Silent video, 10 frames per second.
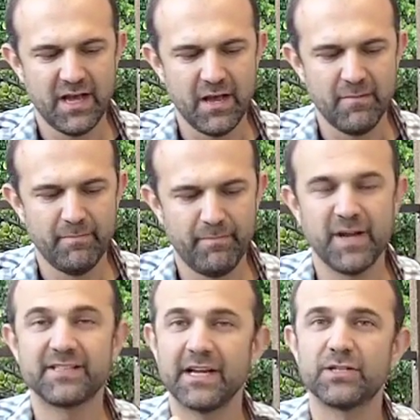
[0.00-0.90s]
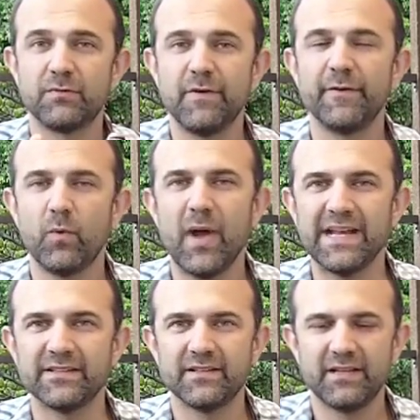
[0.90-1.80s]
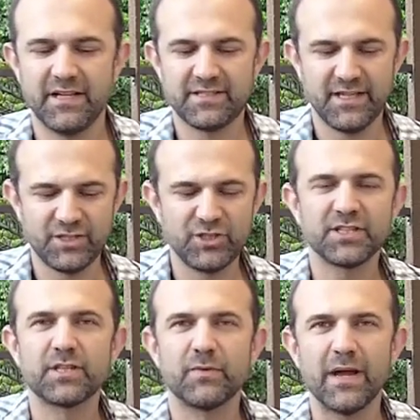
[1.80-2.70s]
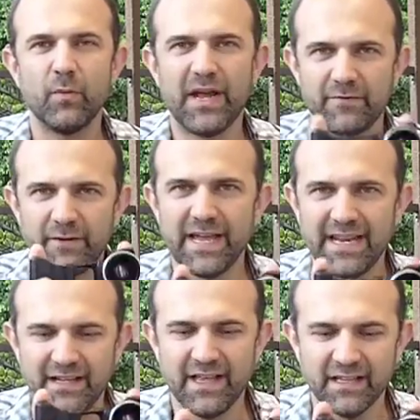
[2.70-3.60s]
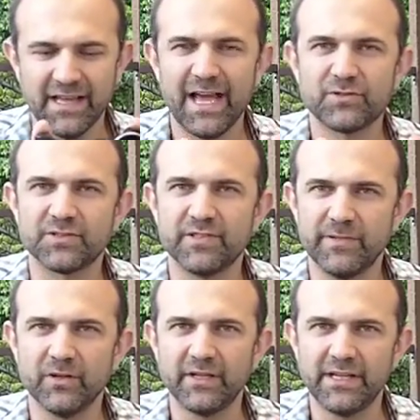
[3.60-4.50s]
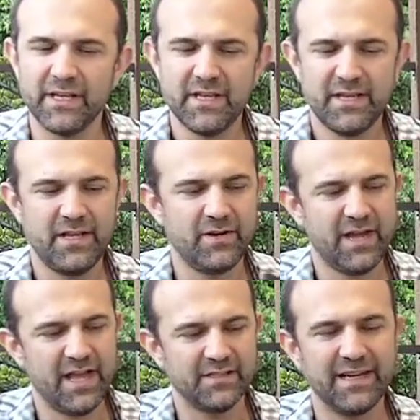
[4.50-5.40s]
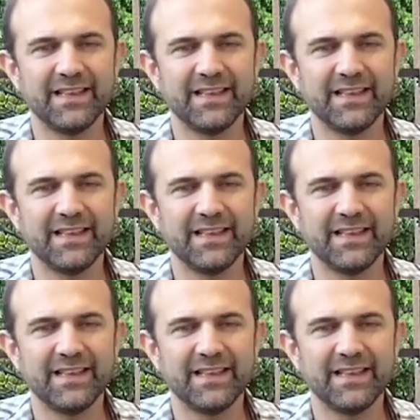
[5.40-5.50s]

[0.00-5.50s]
But it's got a terrific weight. It's just the right weight for getting a little extra stability in your hands.